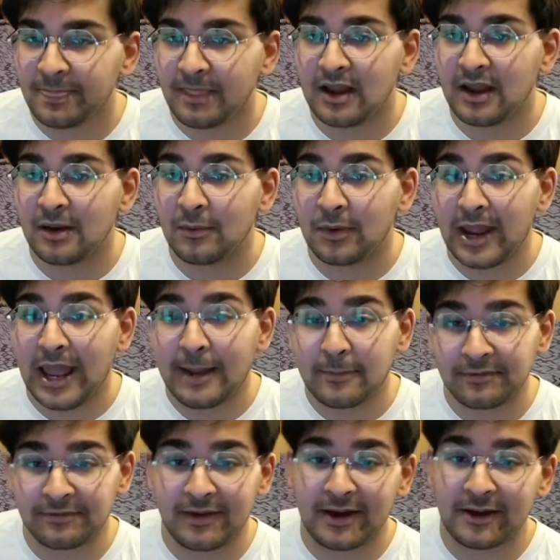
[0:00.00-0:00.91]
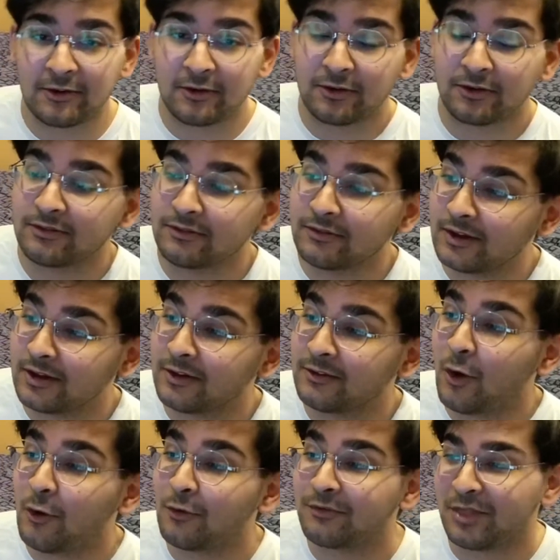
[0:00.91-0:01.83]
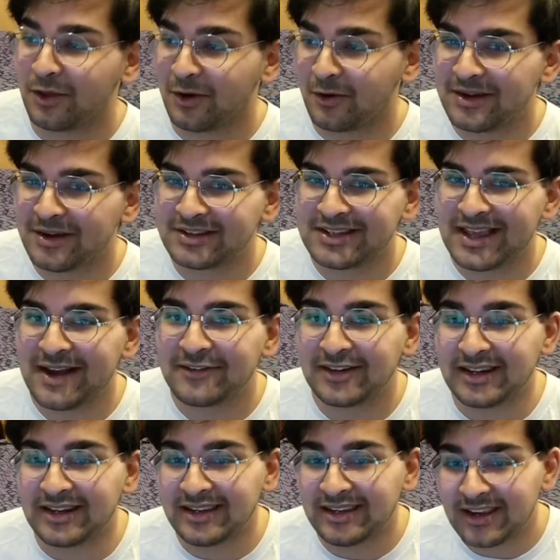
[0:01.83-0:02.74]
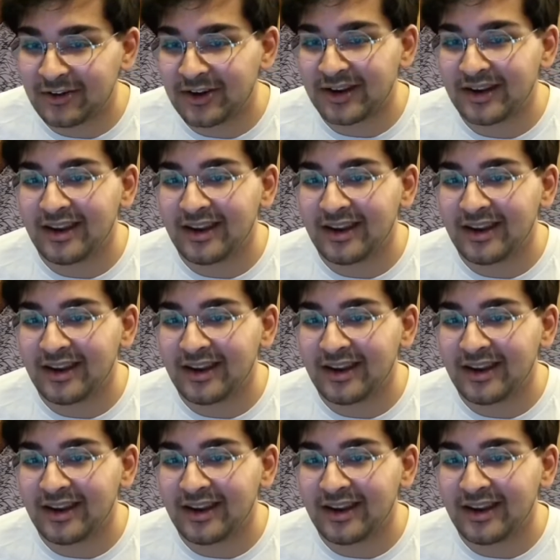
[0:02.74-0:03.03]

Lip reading: What I am a fan of, though, is Heavenly Kyrian.